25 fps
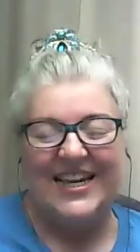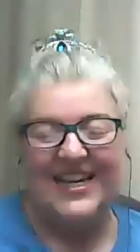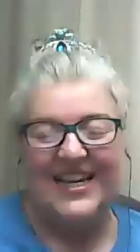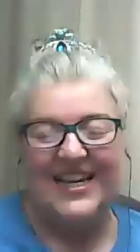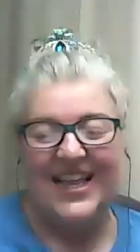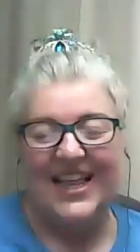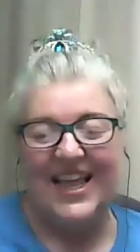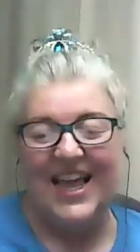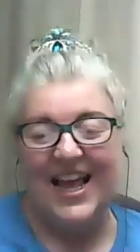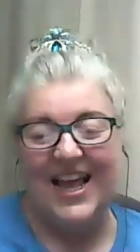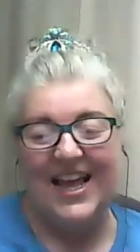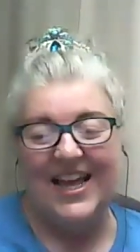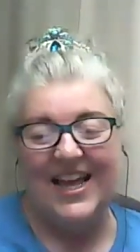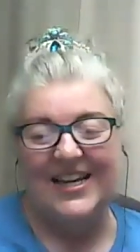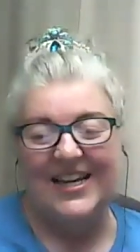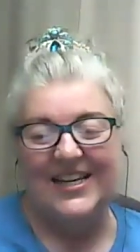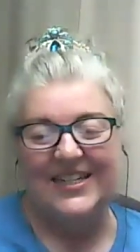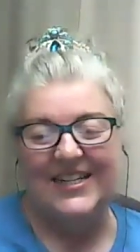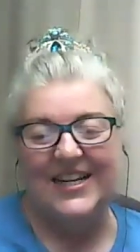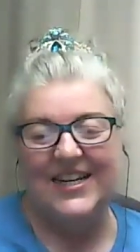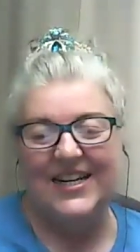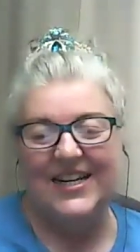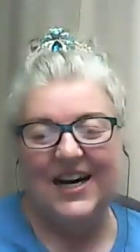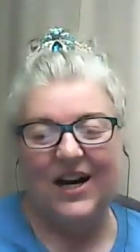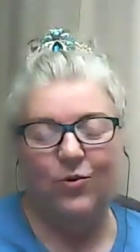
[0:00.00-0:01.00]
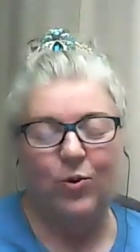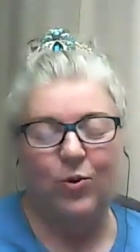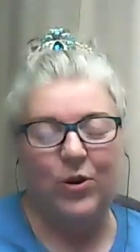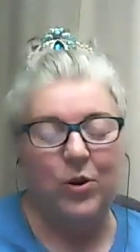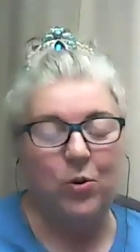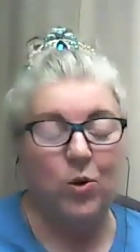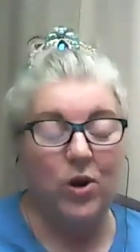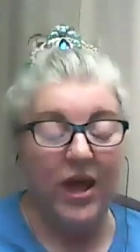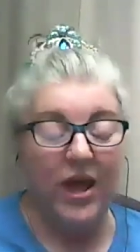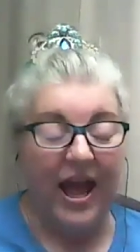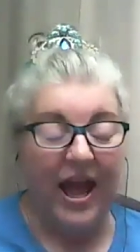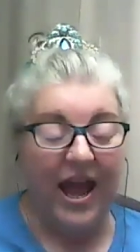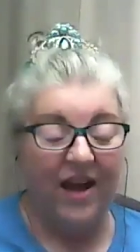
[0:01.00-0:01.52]
And we will
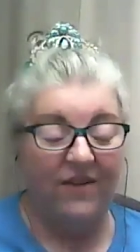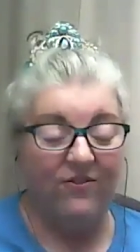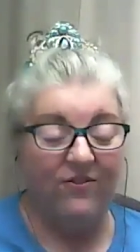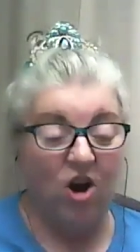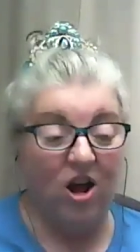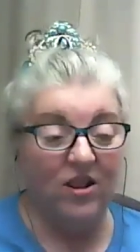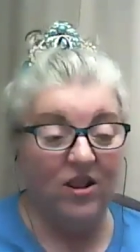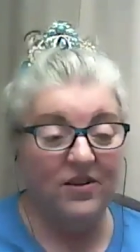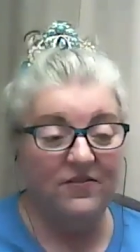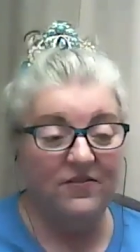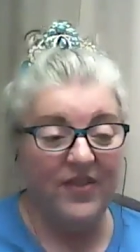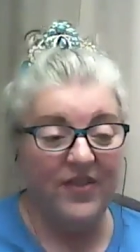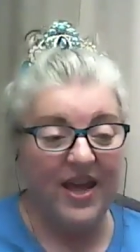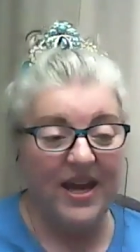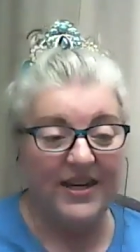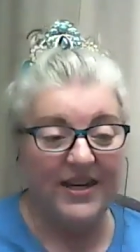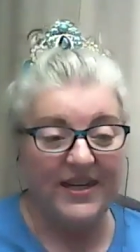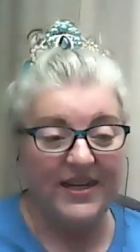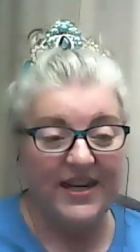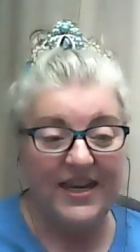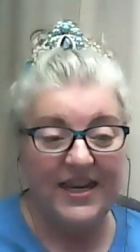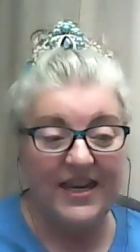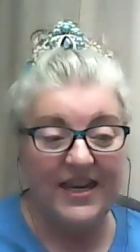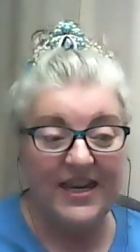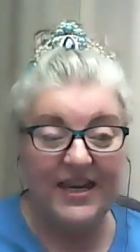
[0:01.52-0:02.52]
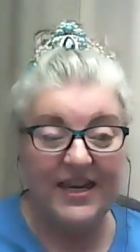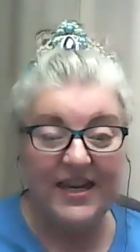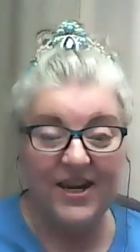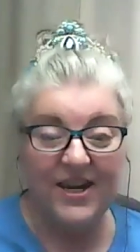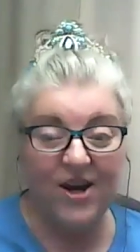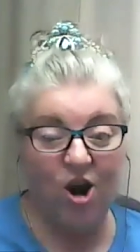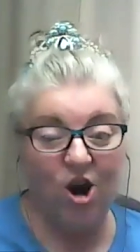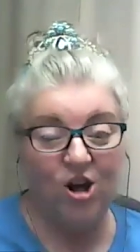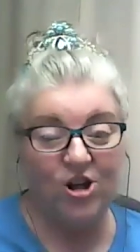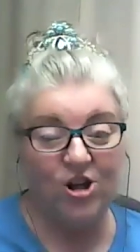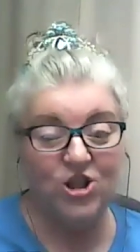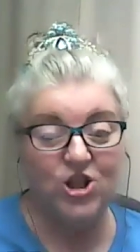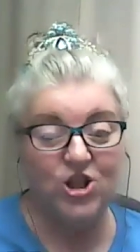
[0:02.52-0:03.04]
have all of that in
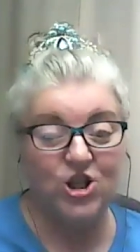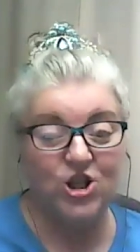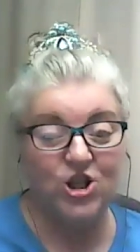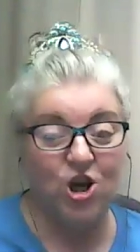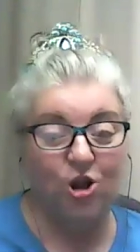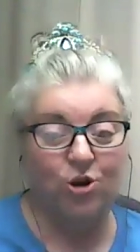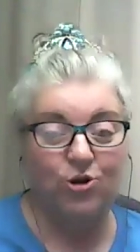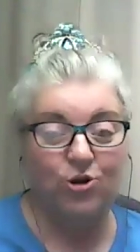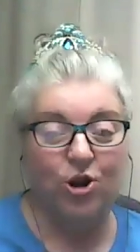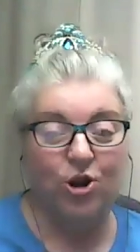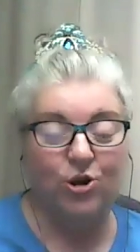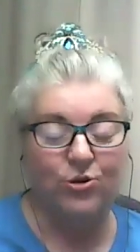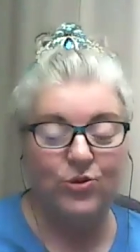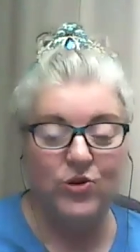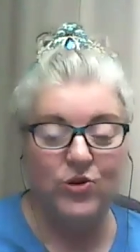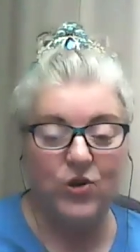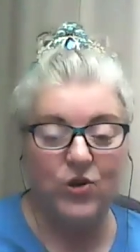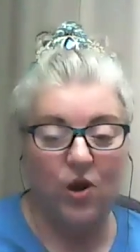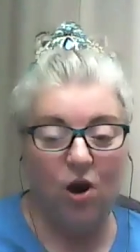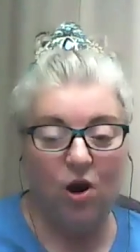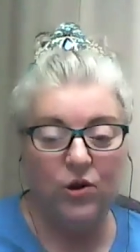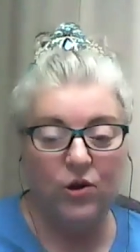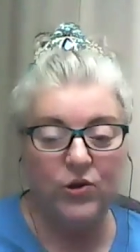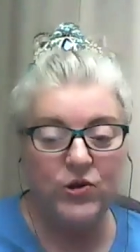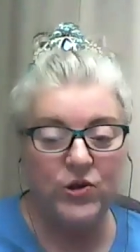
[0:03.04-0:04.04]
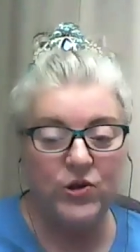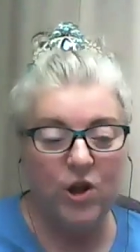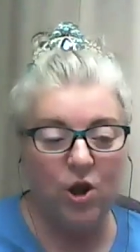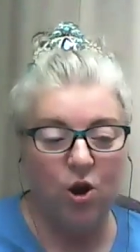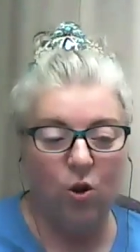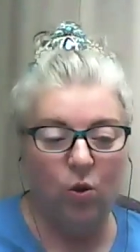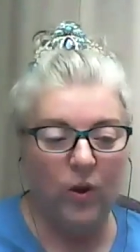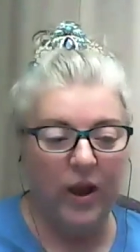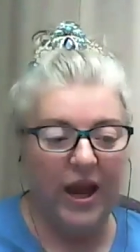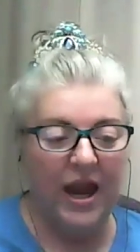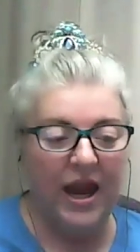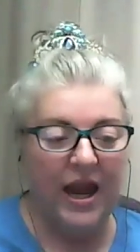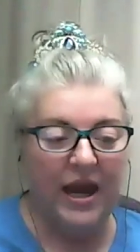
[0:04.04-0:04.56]
our show notes
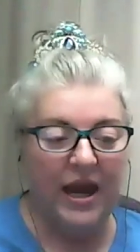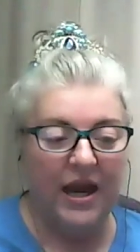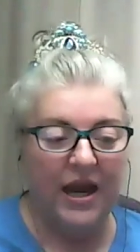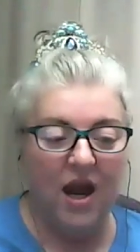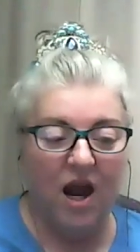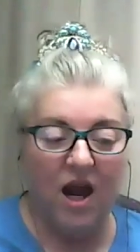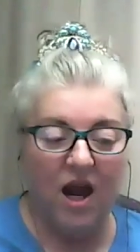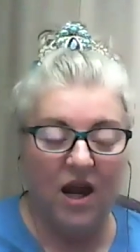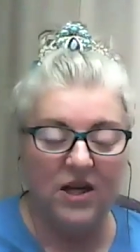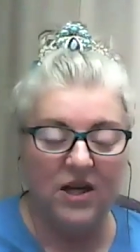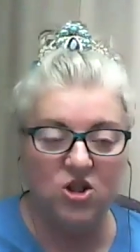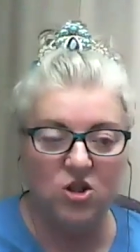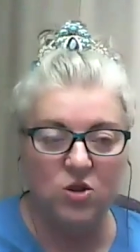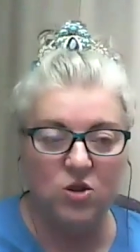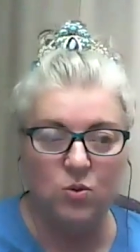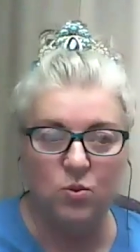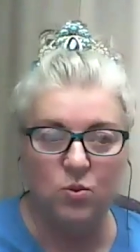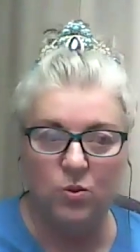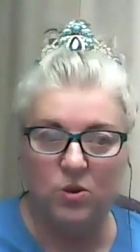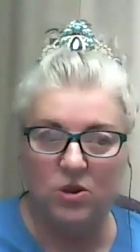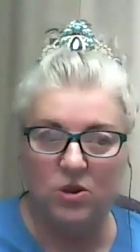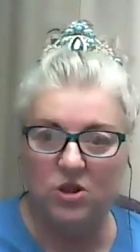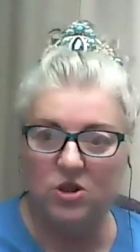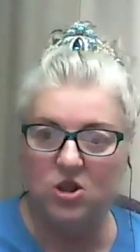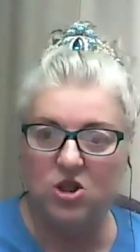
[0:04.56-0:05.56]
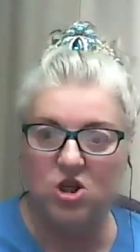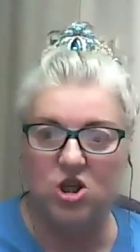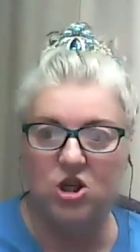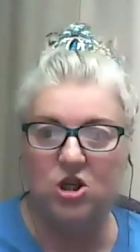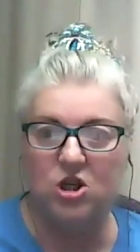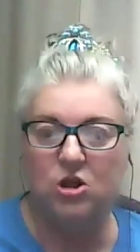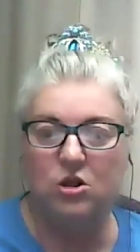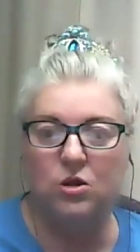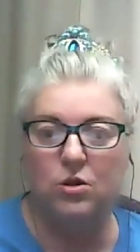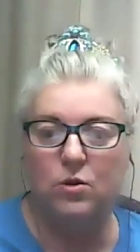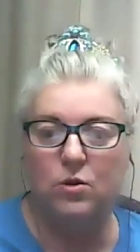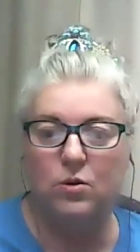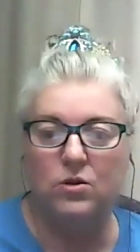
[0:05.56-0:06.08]
also. And I just want
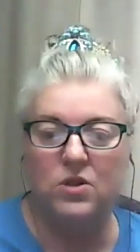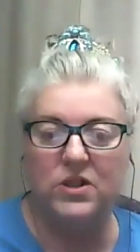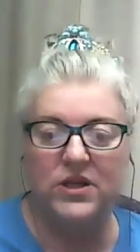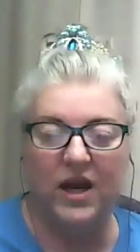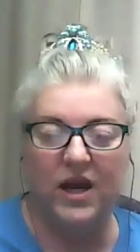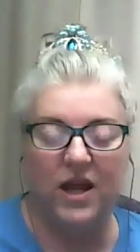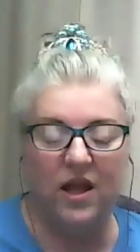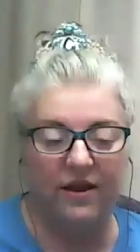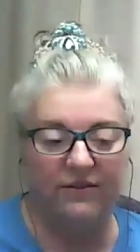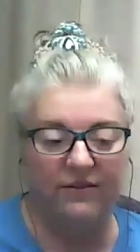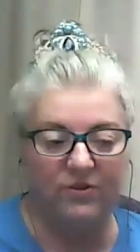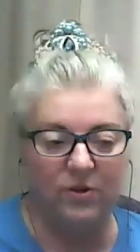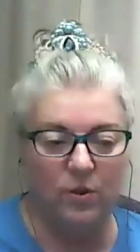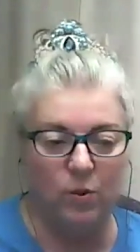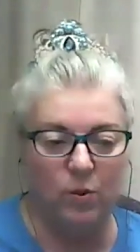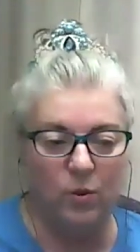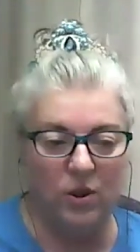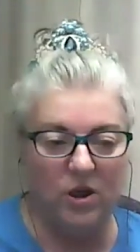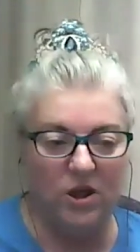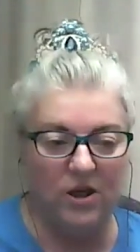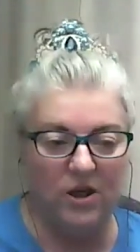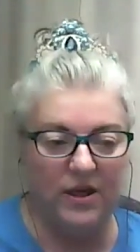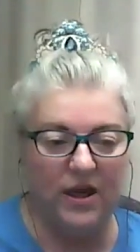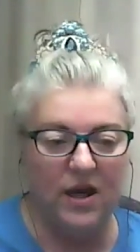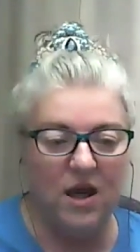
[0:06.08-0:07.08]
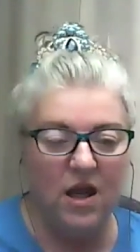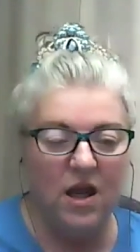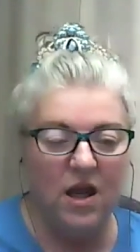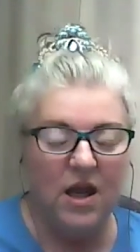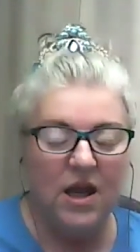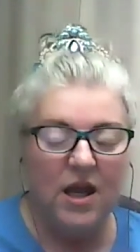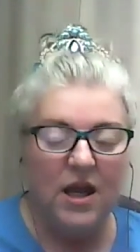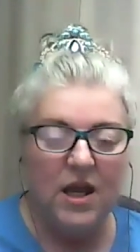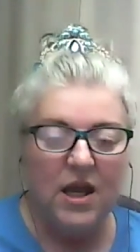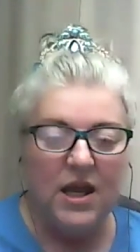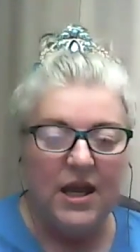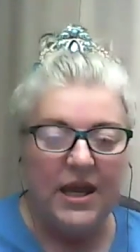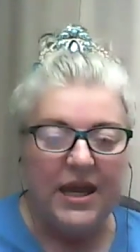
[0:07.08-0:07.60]
to tell everyone
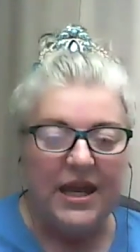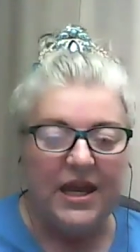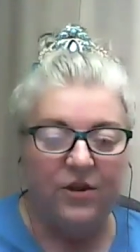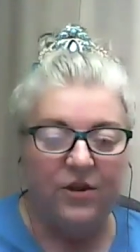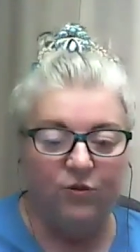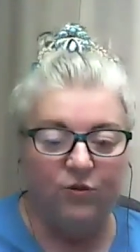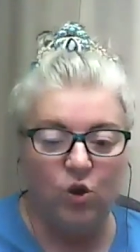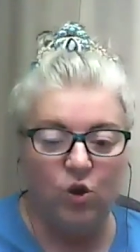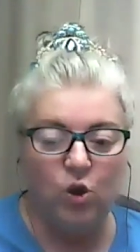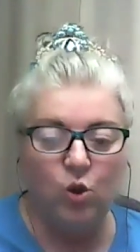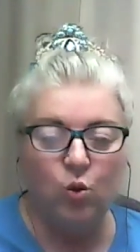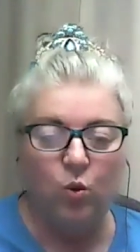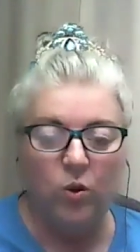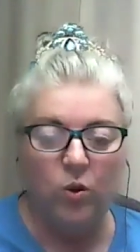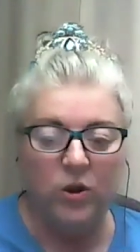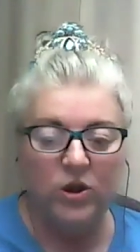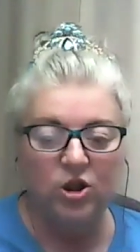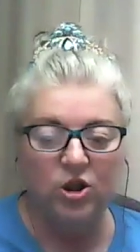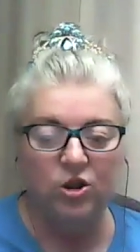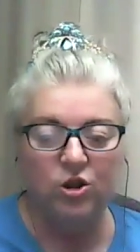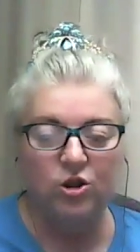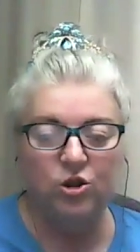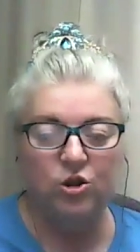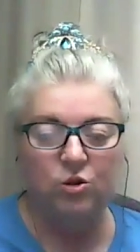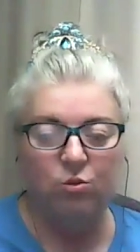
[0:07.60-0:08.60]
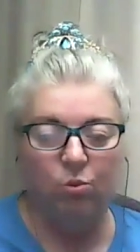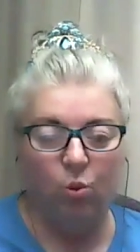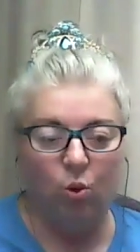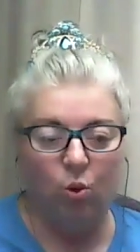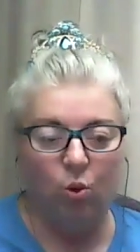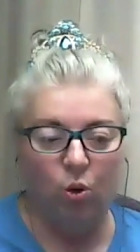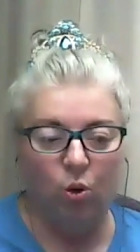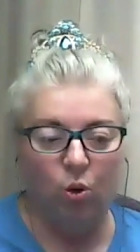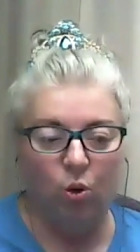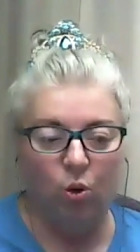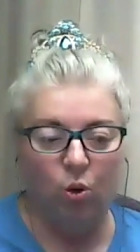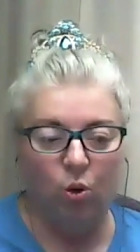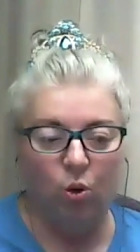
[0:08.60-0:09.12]
if you want to learn
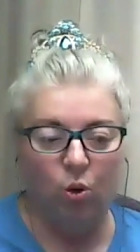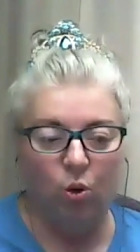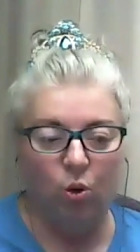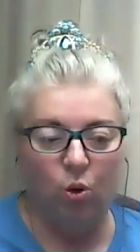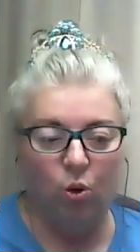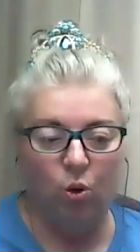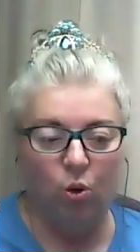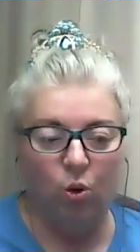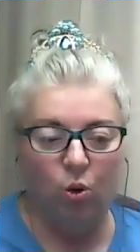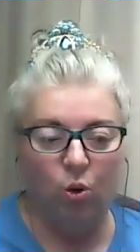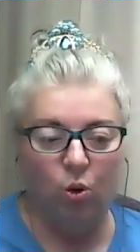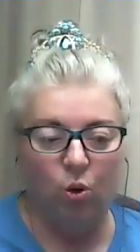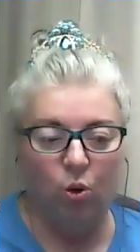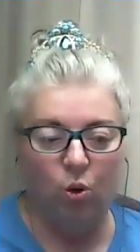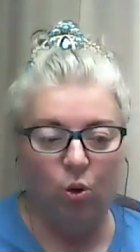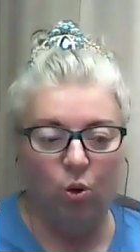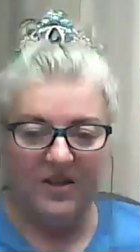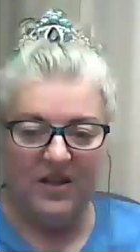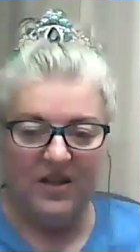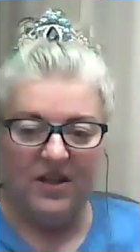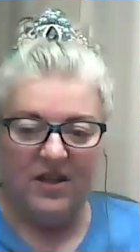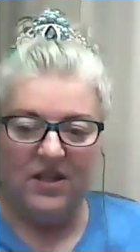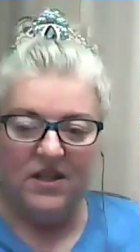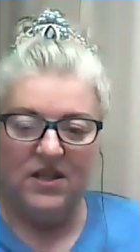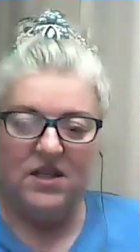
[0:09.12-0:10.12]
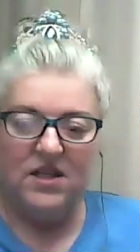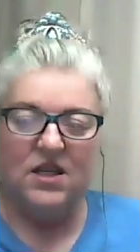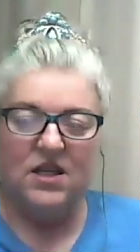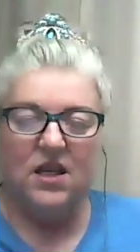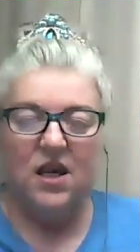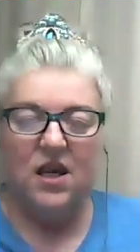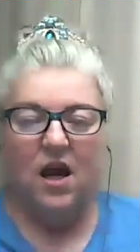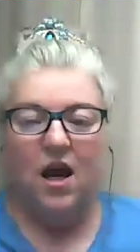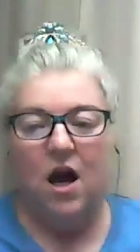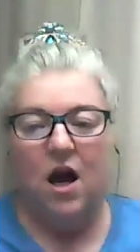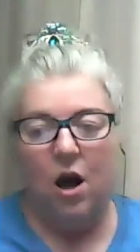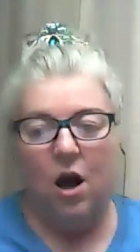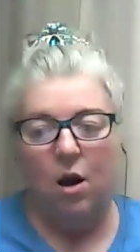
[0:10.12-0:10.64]
more from David
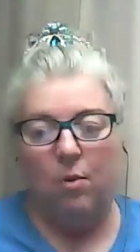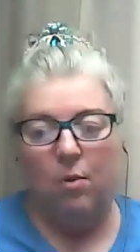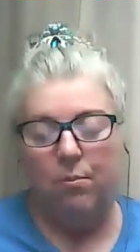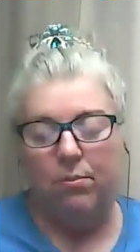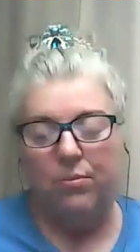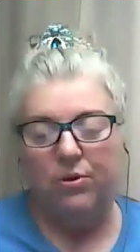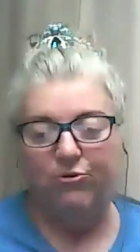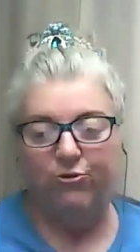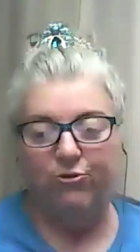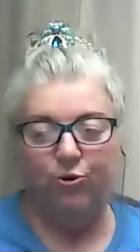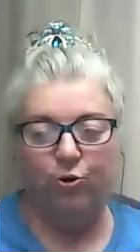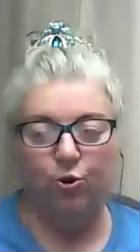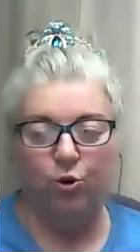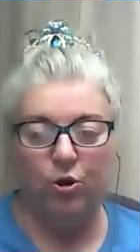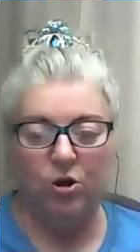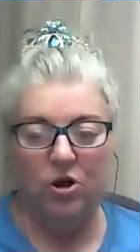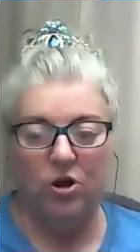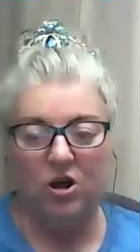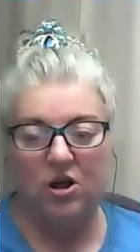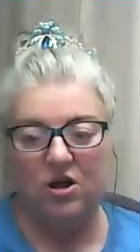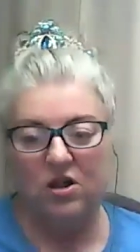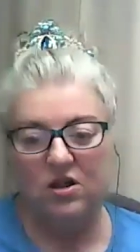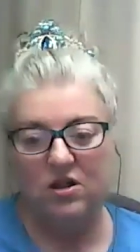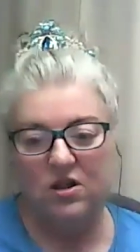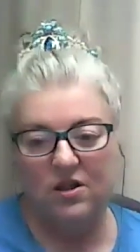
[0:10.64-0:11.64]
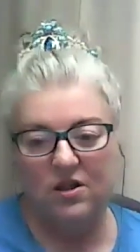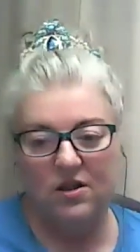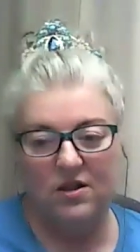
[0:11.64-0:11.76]
um, before